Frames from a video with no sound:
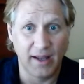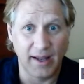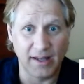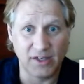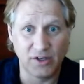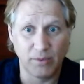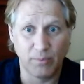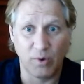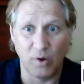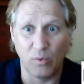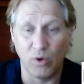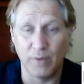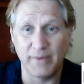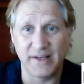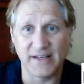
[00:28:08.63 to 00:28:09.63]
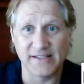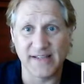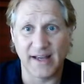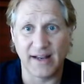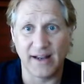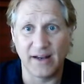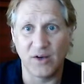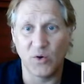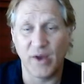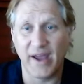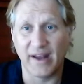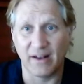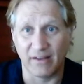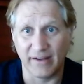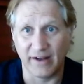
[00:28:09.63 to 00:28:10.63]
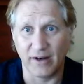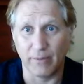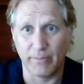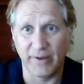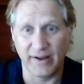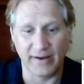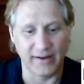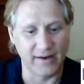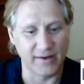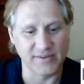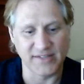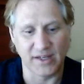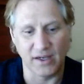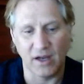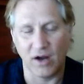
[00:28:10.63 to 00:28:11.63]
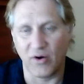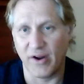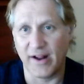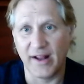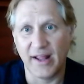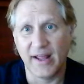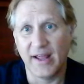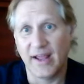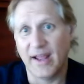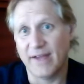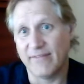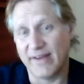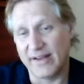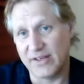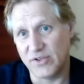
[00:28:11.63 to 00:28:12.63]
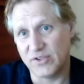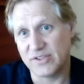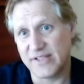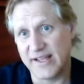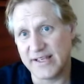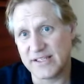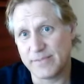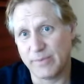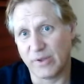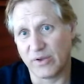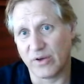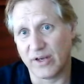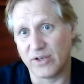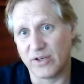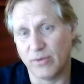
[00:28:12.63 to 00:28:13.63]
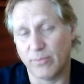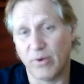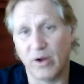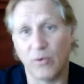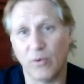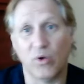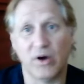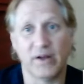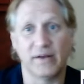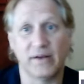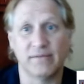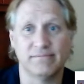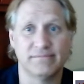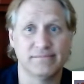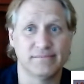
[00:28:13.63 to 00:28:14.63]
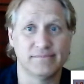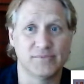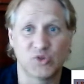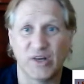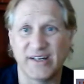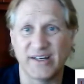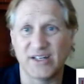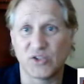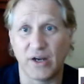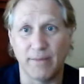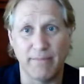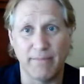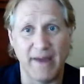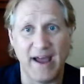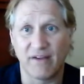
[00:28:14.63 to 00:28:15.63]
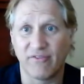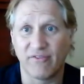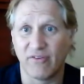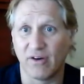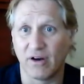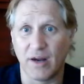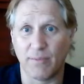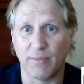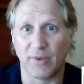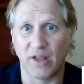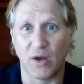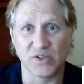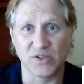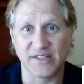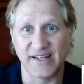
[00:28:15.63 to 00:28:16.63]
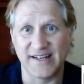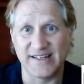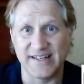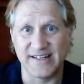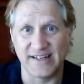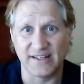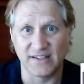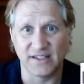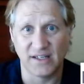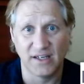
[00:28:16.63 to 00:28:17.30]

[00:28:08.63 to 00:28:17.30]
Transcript: at 2.1 because that I knew I had a later pick, and I was like, all right, if I do take Spiller at 2.1, tried to trade back for a couple hours and I